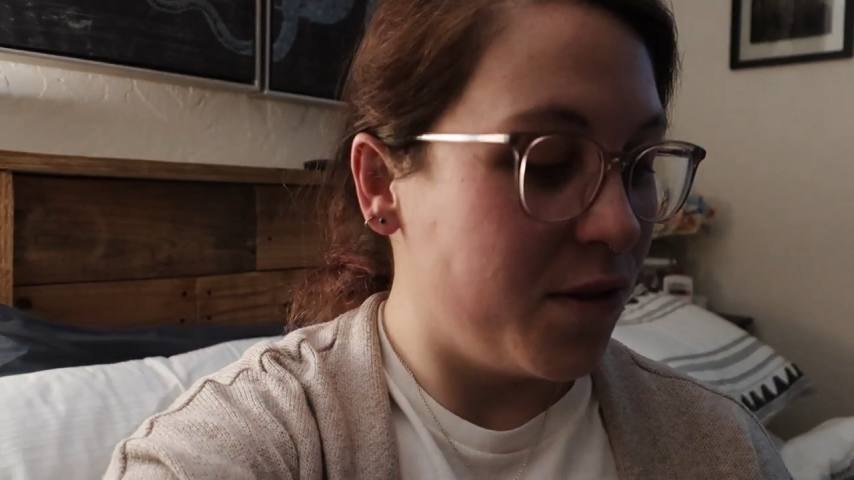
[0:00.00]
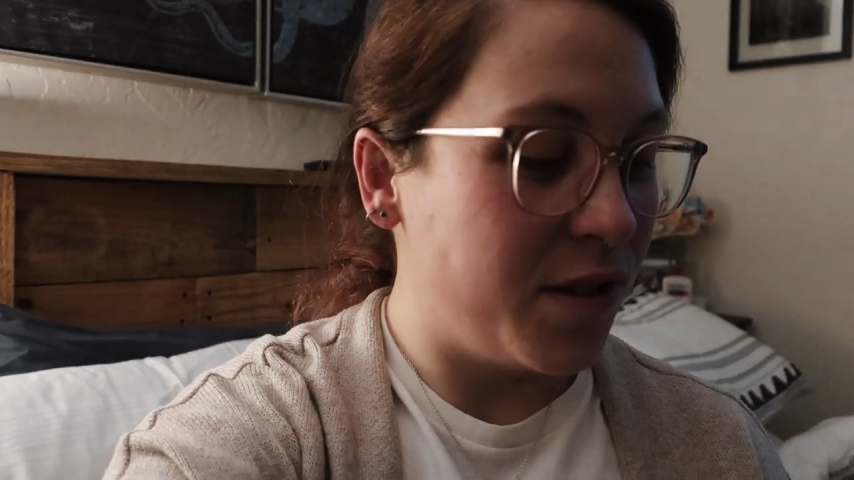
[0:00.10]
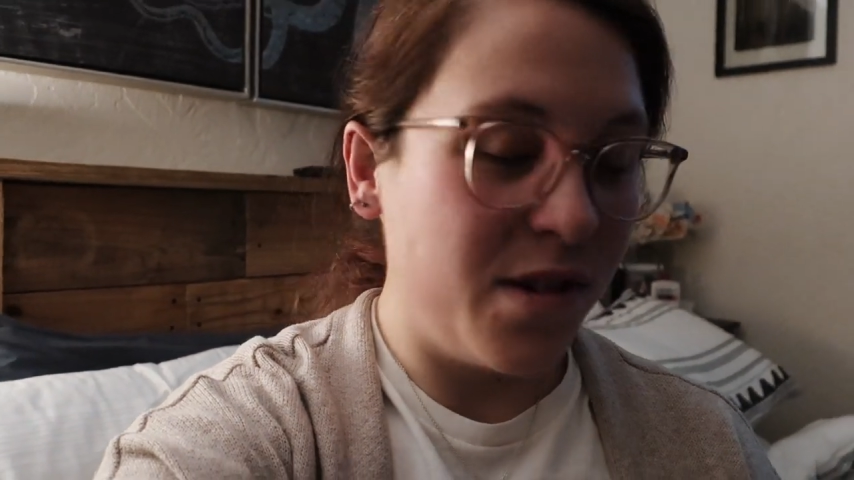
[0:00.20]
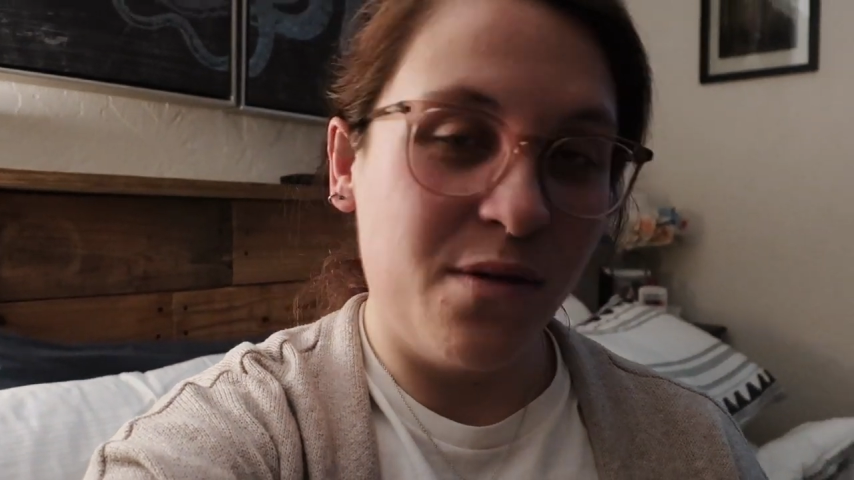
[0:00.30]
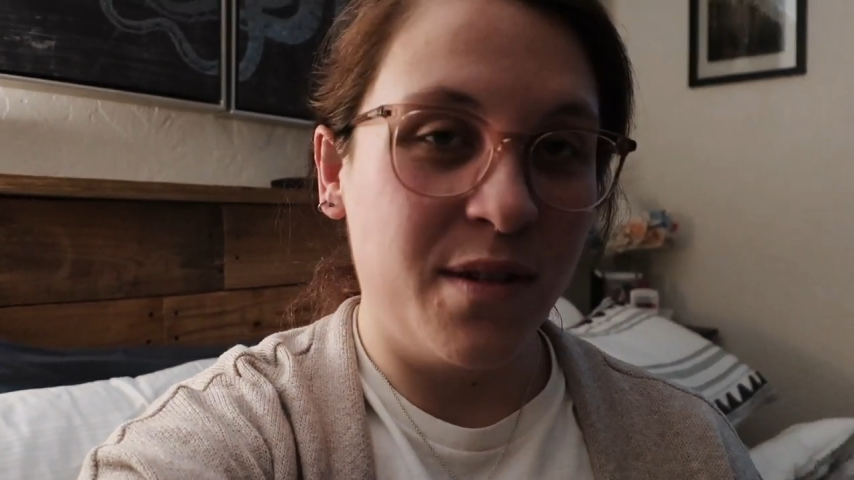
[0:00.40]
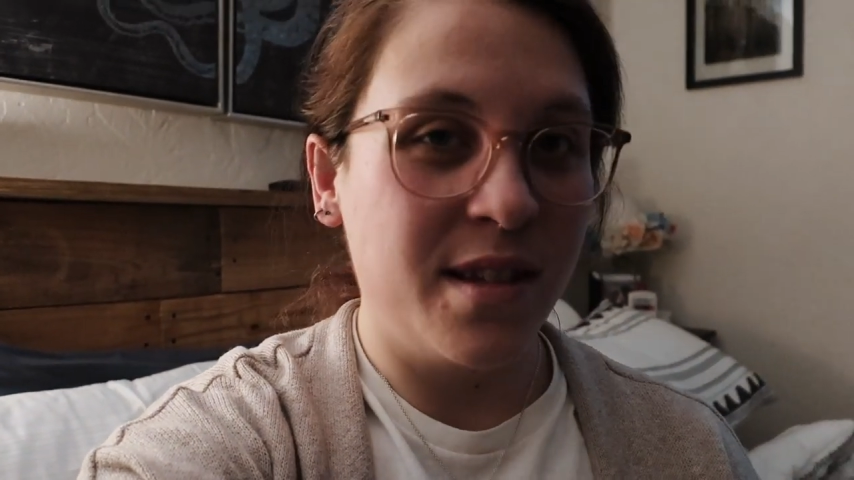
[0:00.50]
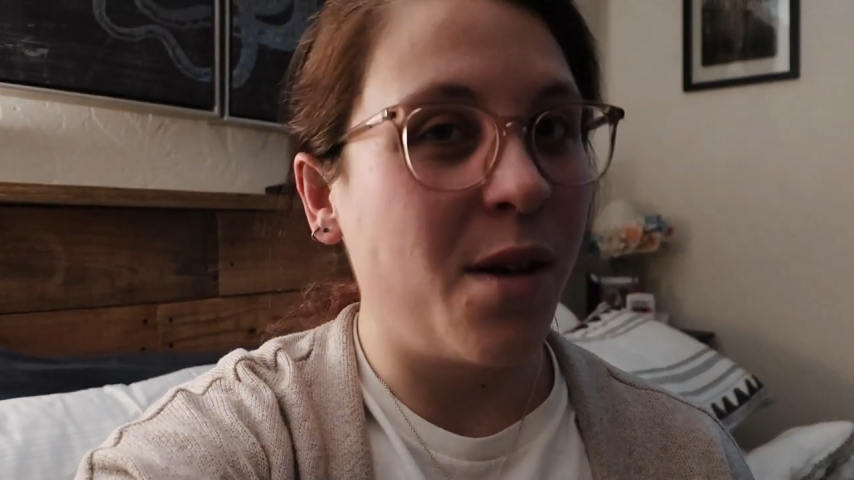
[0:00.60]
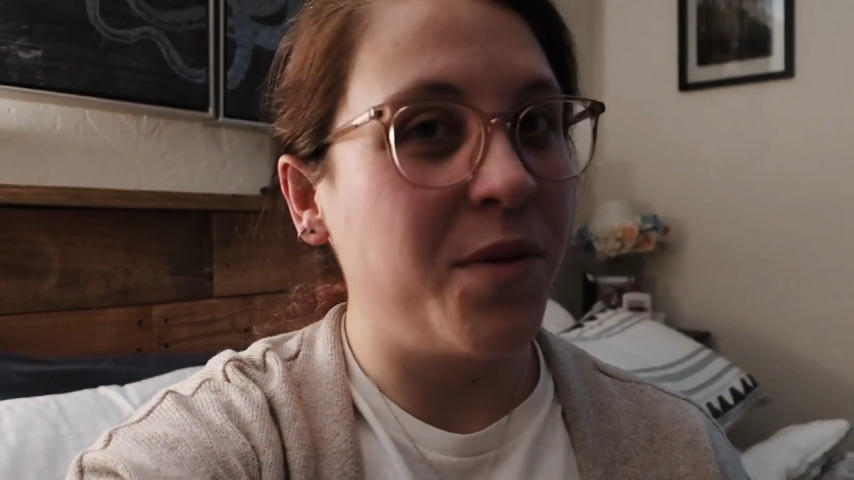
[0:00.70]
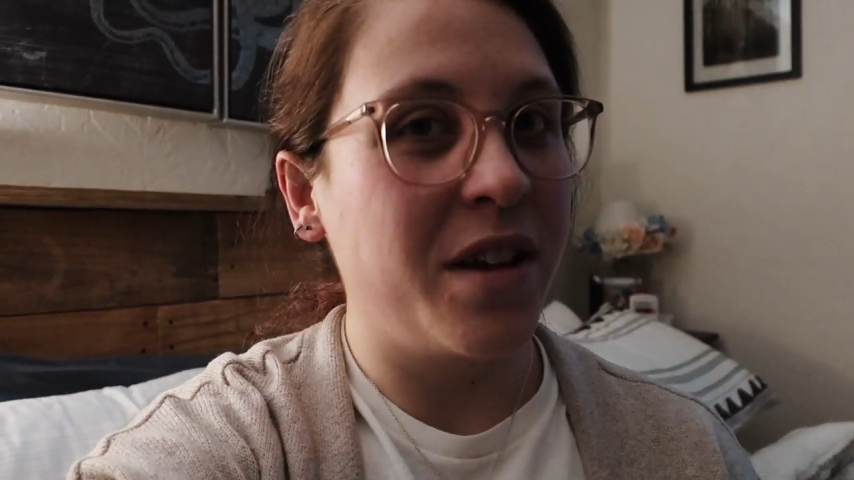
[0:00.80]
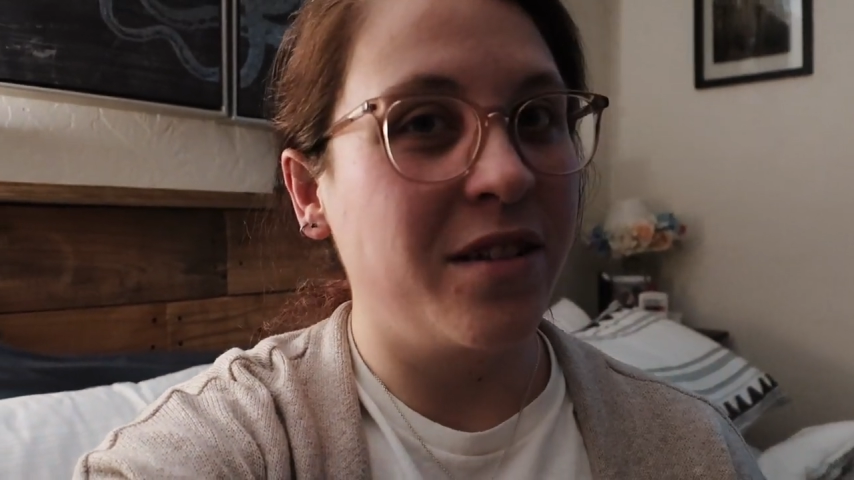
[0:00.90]
used to use
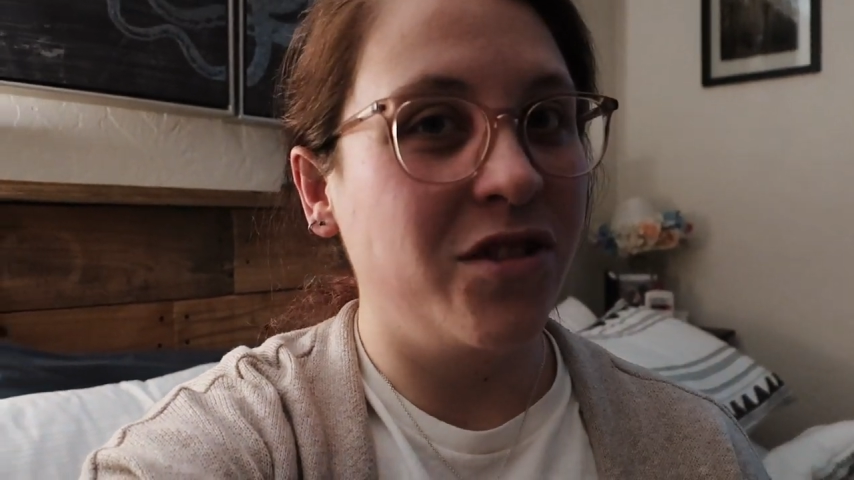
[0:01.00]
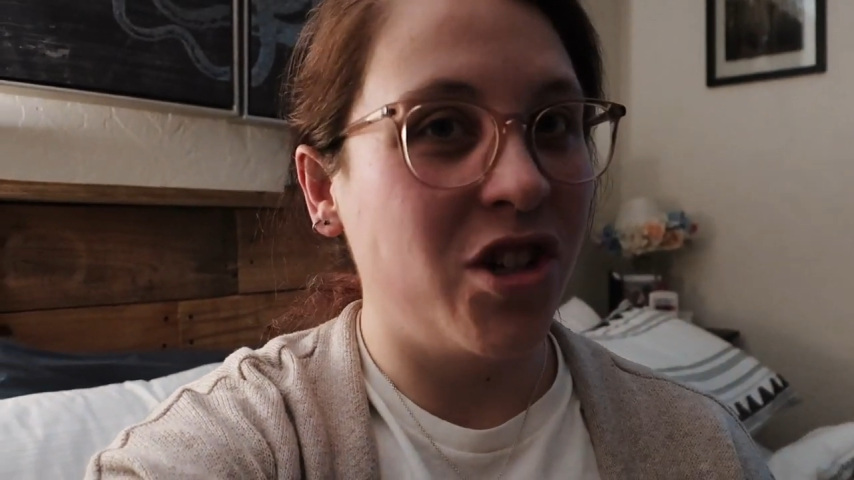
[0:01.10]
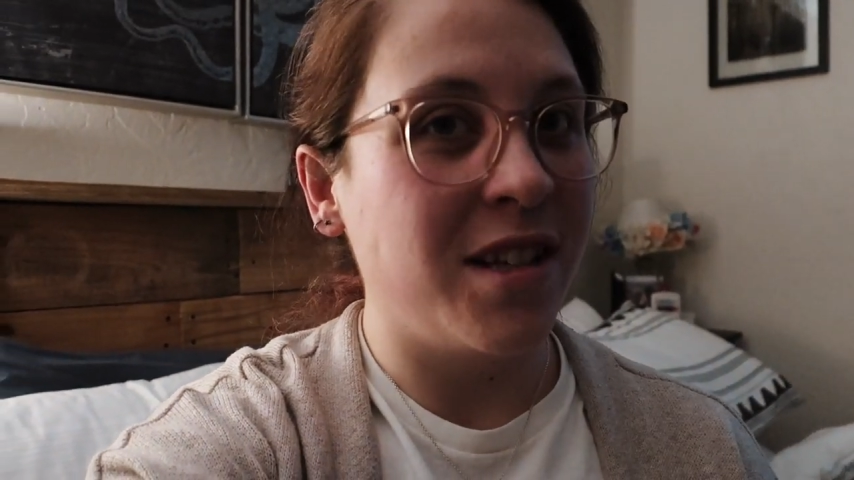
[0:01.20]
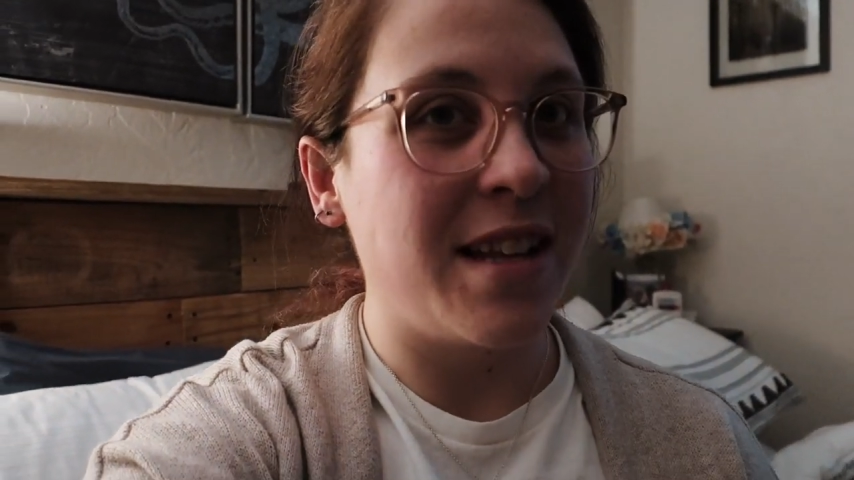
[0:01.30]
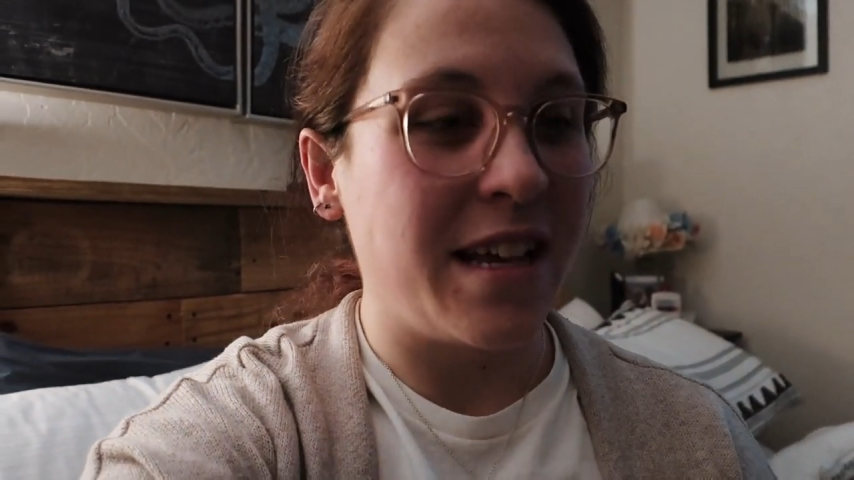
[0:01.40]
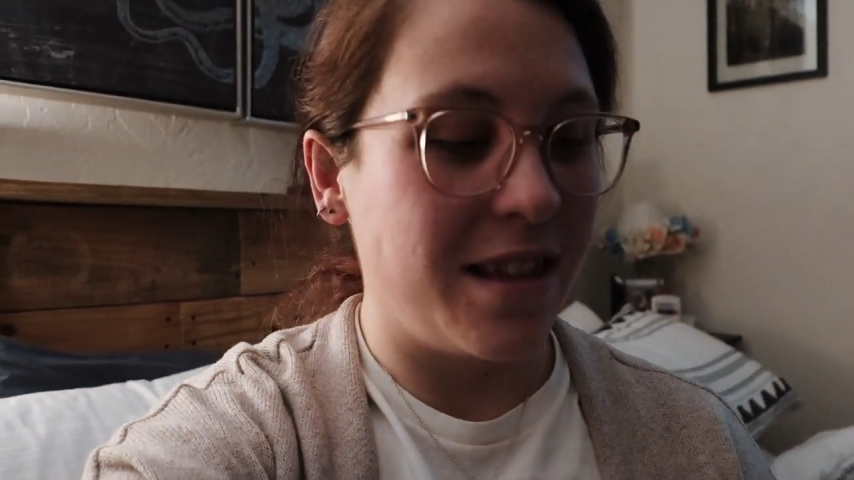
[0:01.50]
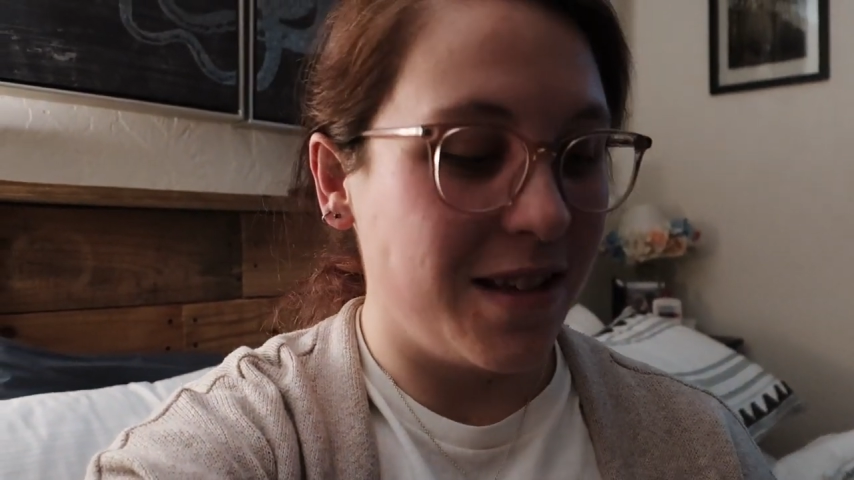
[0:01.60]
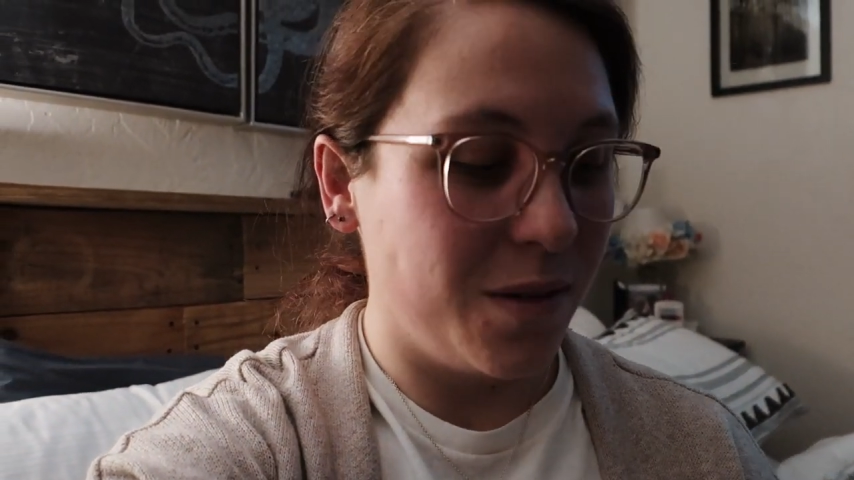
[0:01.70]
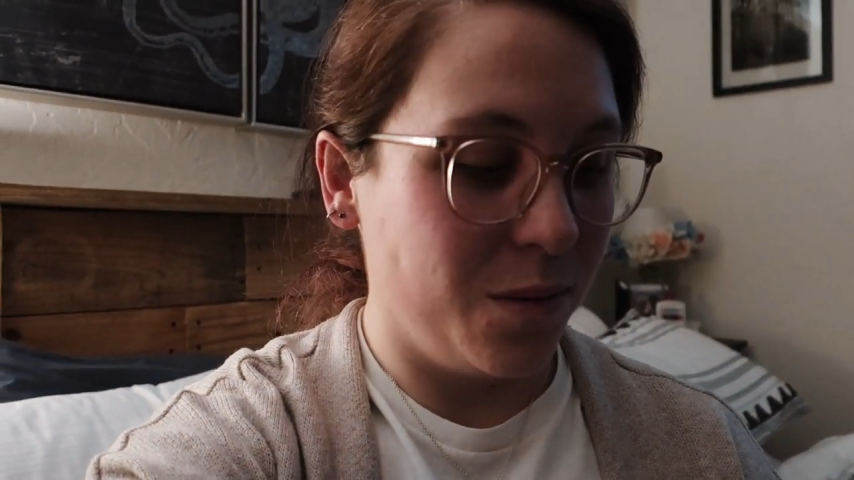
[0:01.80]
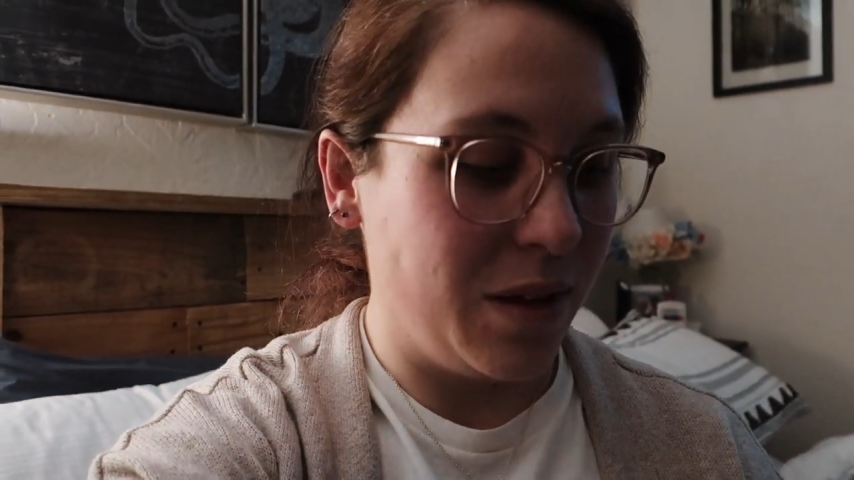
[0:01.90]
something just like this,